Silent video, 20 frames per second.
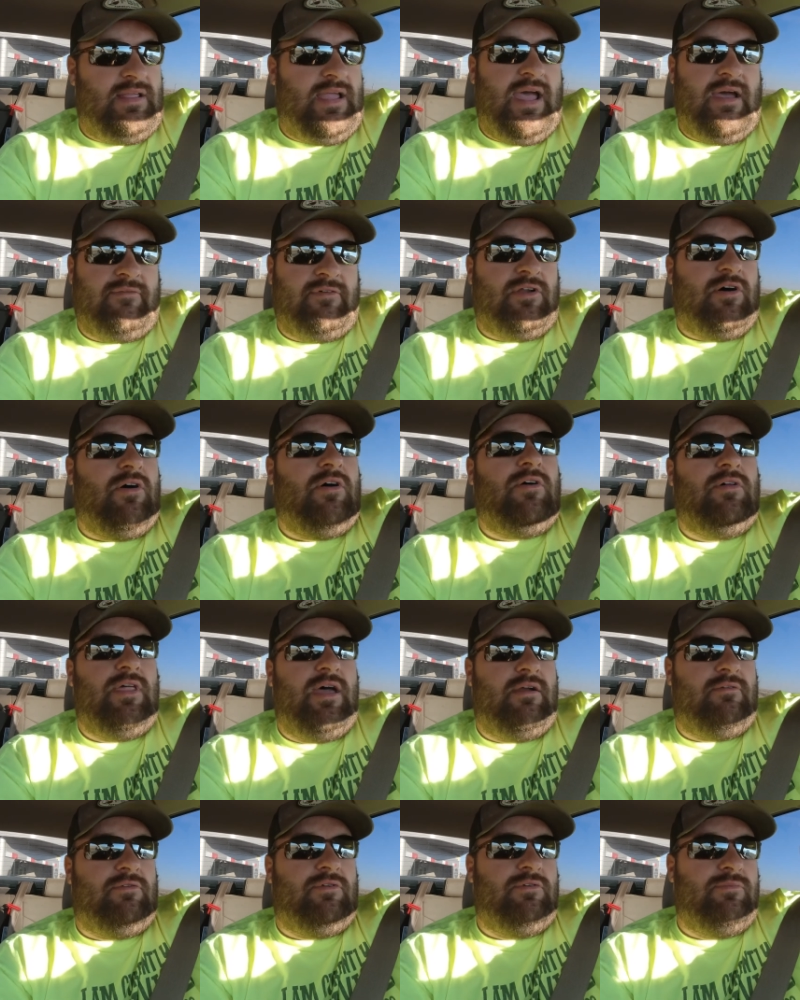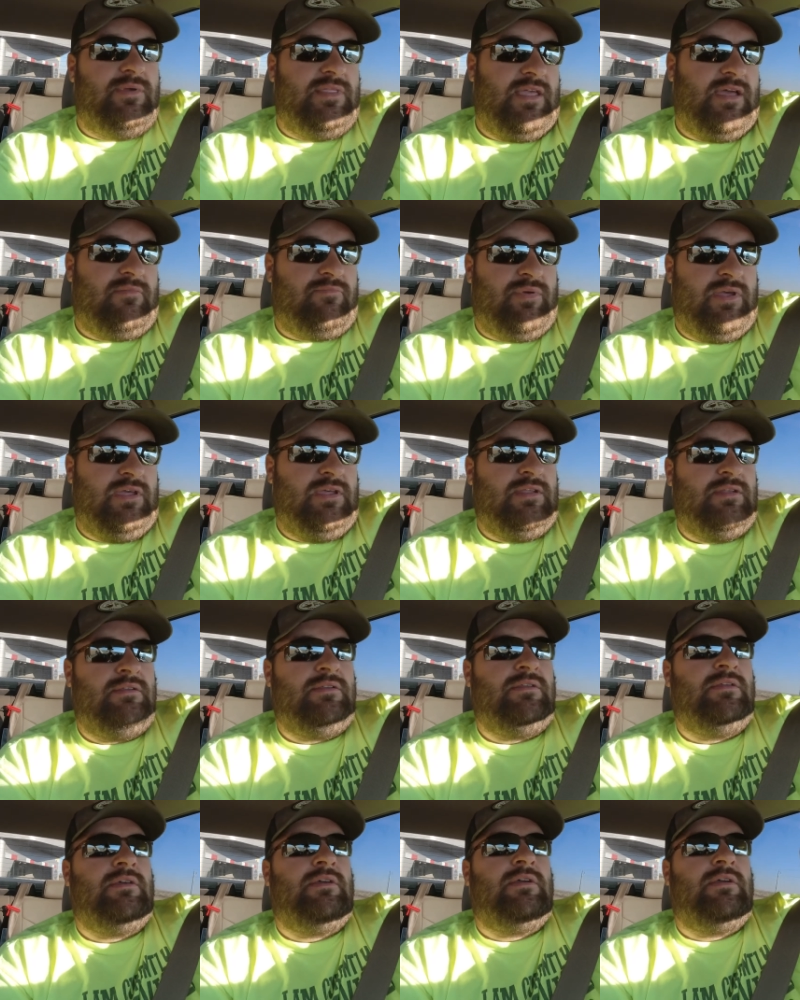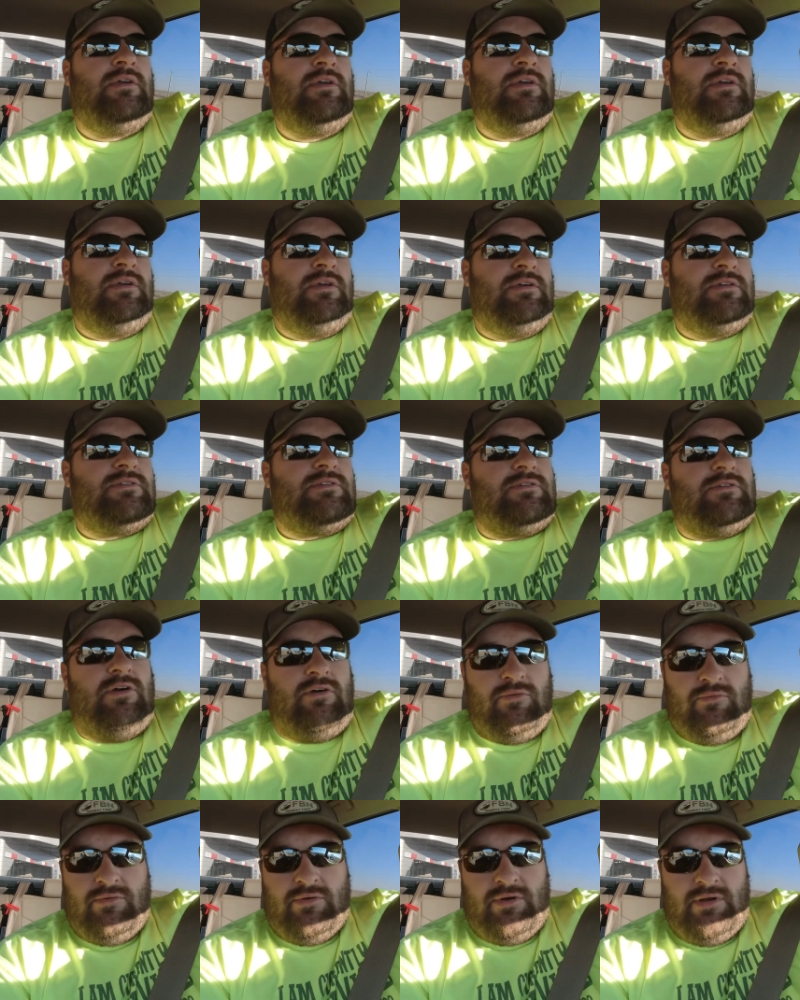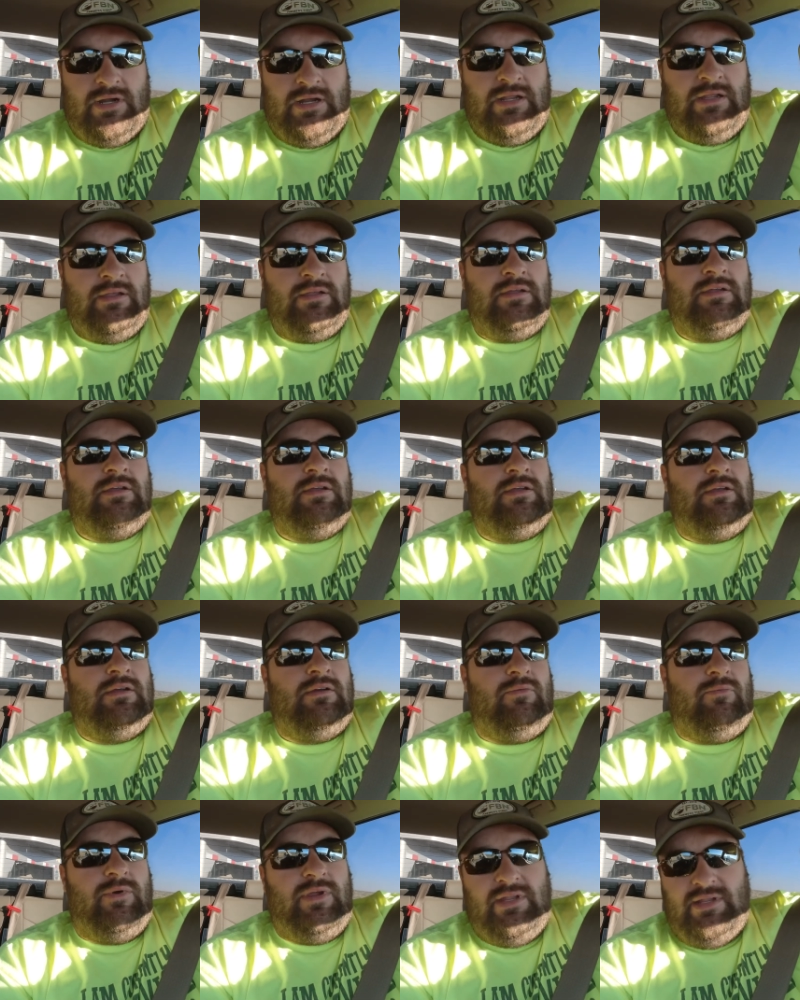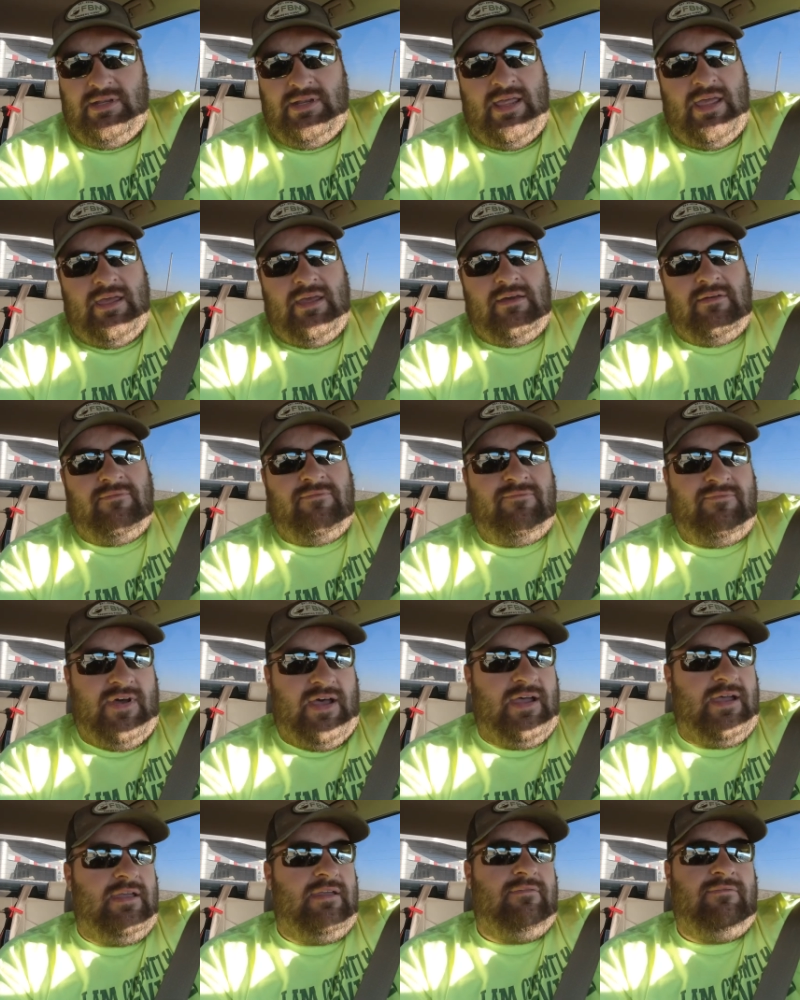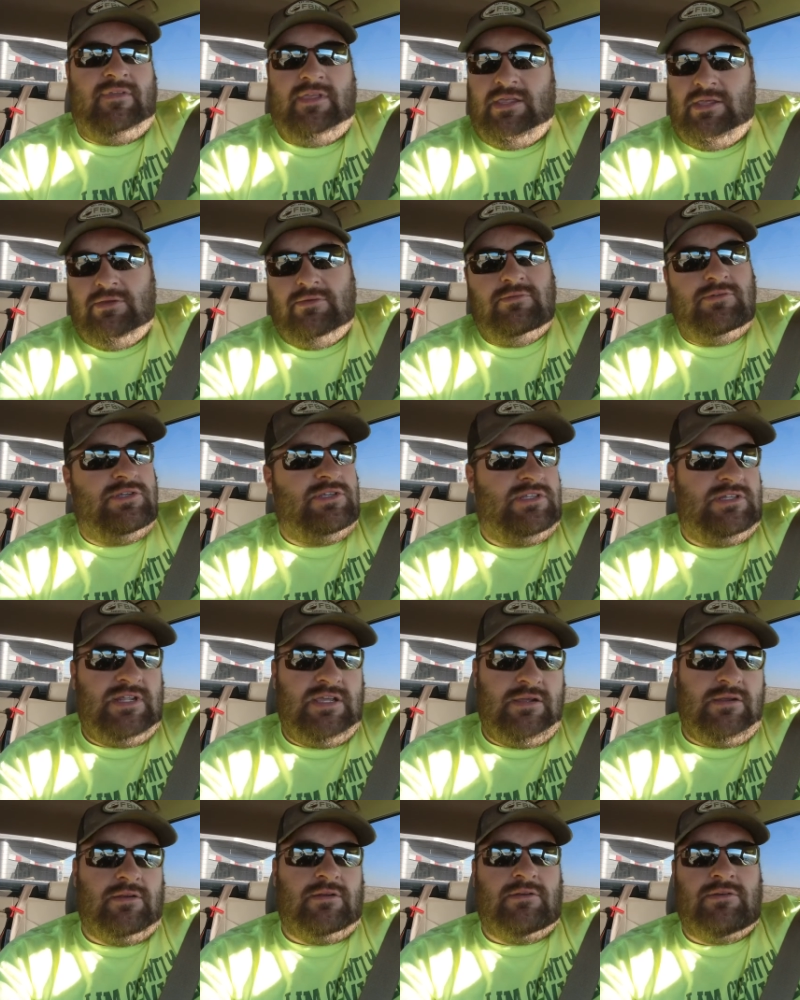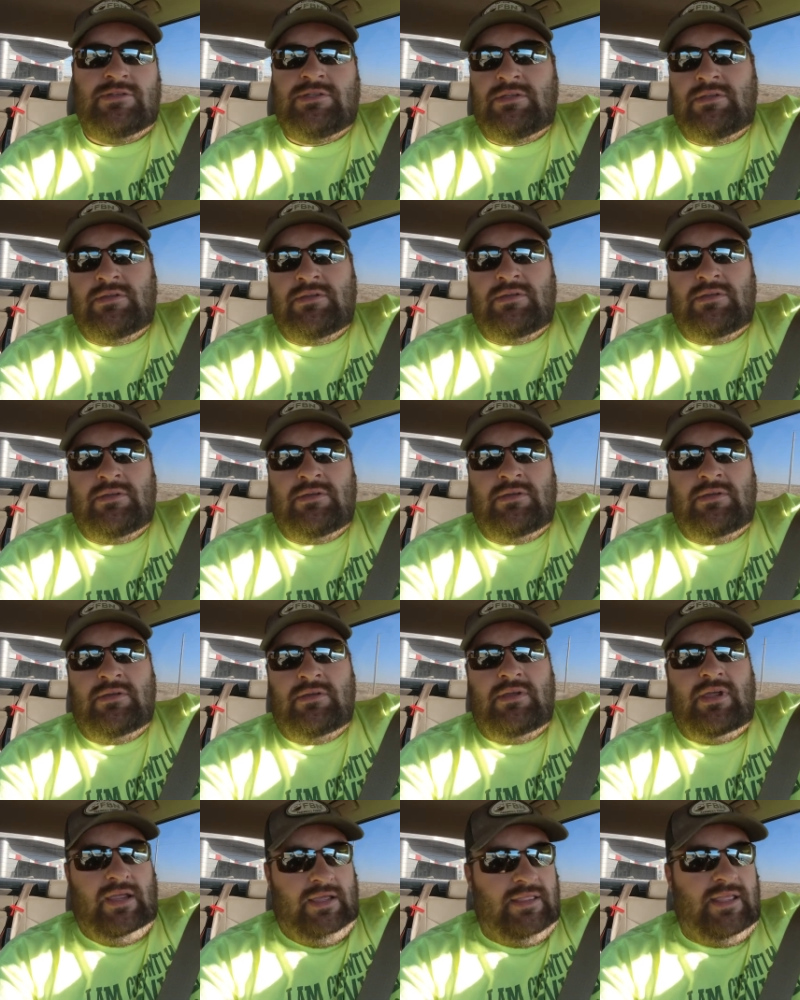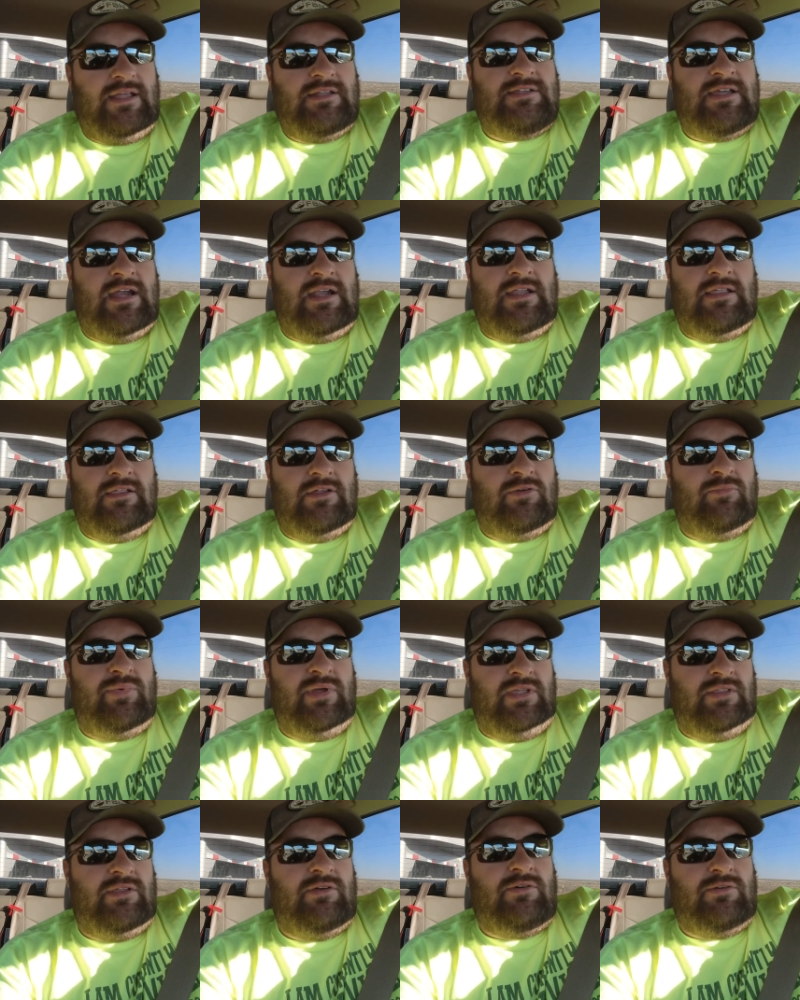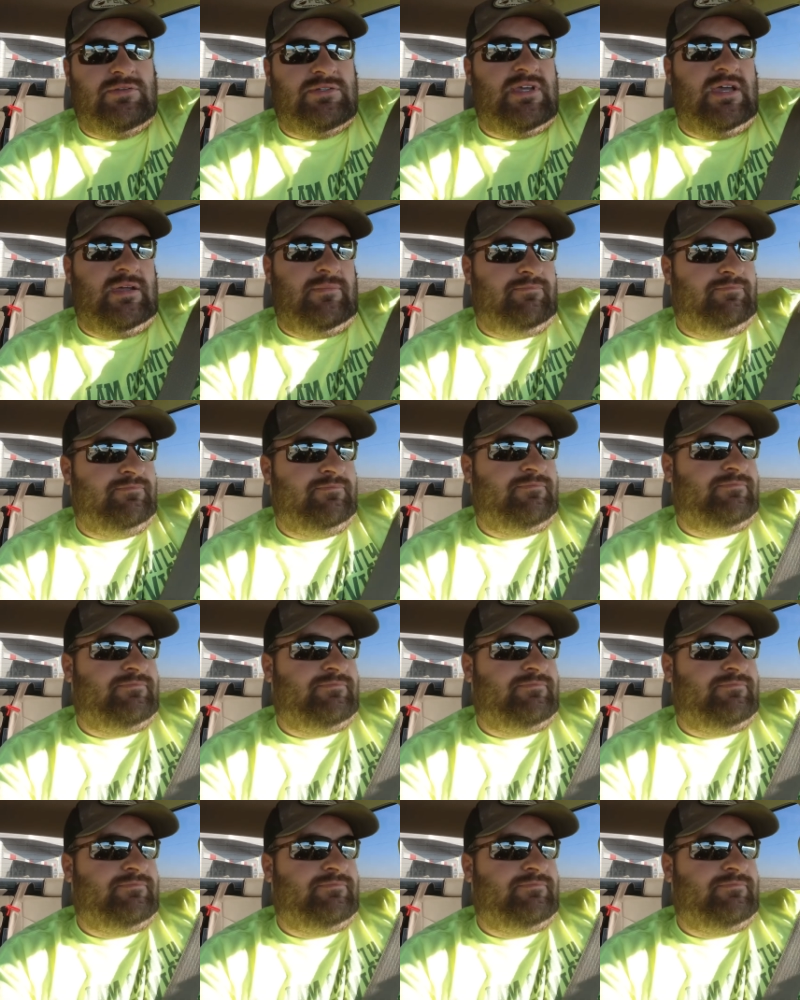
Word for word: having all that room in that pen. So don't worry, we didn't have five huge steers in that tiny little pin the whole time.